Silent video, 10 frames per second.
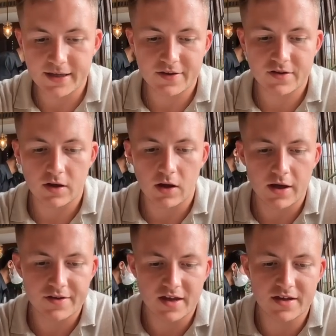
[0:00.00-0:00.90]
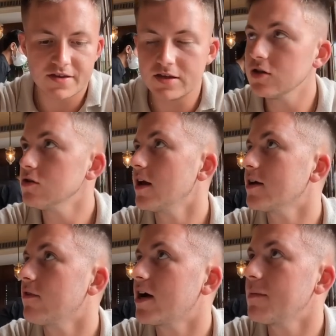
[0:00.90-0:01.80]
Is there anything you'd
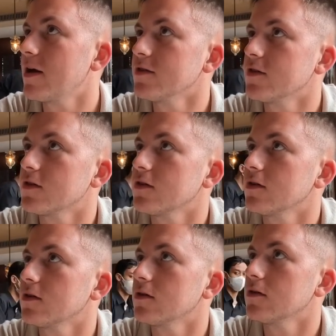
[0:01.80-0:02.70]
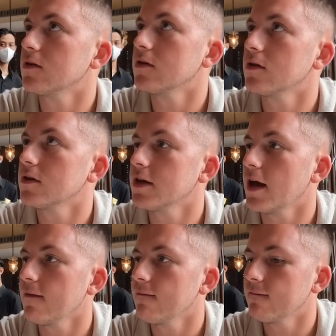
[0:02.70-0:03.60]
like recommend? Yeah,